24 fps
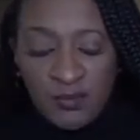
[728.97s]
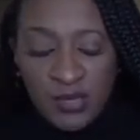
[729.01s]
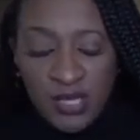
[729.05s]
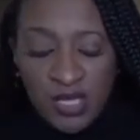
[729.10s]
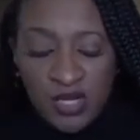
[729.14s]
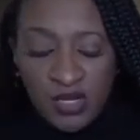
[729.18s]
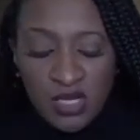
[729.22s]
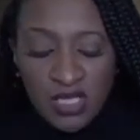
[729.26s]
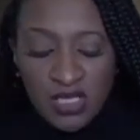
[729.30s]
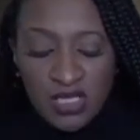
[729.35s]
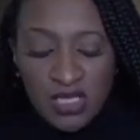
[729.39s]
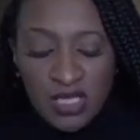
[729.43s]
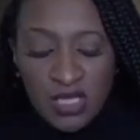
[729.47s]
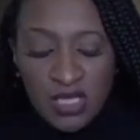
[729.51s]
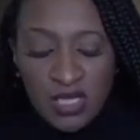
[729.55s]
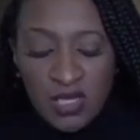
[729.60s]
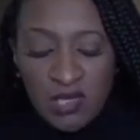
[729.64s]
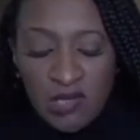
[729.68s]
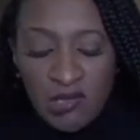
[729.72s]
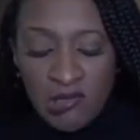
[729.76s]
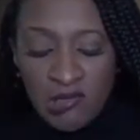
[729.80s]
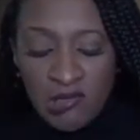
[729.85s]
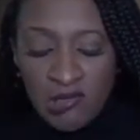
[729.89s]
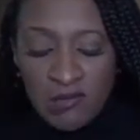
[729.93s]

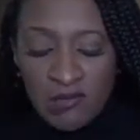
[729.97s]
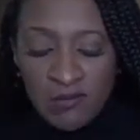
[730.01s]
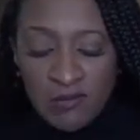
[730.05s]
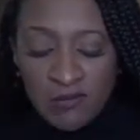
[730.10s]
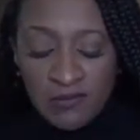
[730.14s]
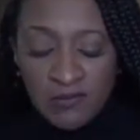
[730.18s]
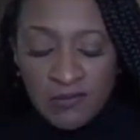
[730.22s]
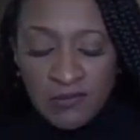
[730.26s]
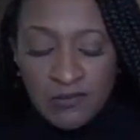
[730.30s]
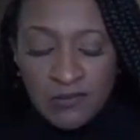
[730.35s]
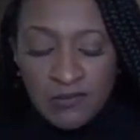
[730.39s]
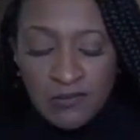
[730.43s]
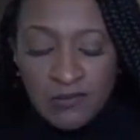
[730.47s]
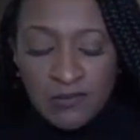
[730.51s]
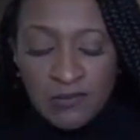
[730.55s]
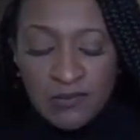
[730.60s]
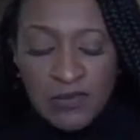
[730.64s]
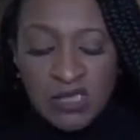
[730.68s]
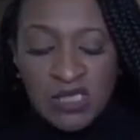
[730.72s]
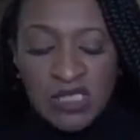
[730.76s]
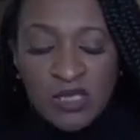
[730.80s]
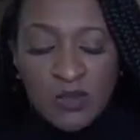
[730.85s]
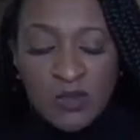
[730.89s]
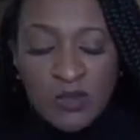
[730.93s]
parenting.
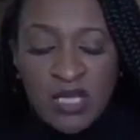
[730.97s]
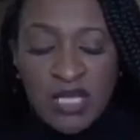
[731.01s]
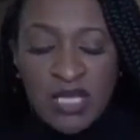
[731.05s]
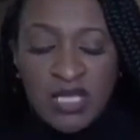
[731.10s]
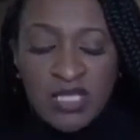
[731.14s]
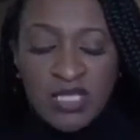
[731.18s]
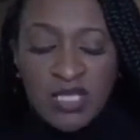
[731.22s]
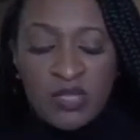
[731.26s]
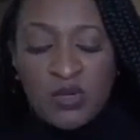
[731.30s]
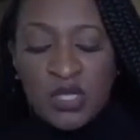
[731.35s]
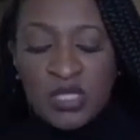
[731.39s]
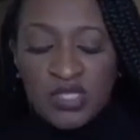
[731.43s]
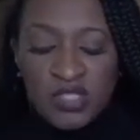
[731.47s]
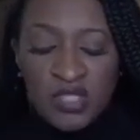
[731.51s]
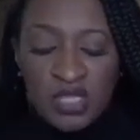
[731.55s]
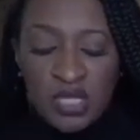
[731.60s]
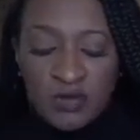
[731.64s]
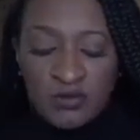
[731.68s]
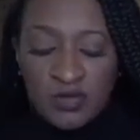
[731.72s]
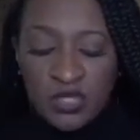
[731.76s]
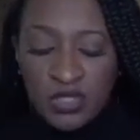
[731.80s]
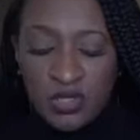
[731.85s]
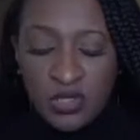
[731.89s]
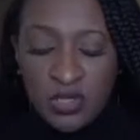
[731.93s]
Someone asked the question,
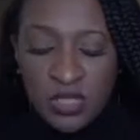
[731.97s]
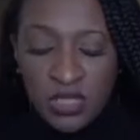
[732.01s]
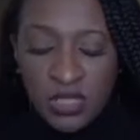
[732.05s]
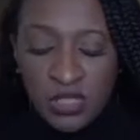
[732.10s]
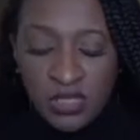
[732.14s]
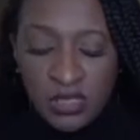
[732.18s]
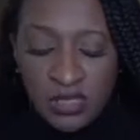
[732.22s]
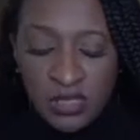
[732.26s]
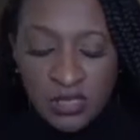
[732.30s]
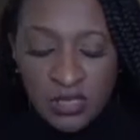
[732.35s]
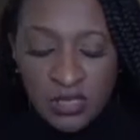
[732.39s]
I'm sorry,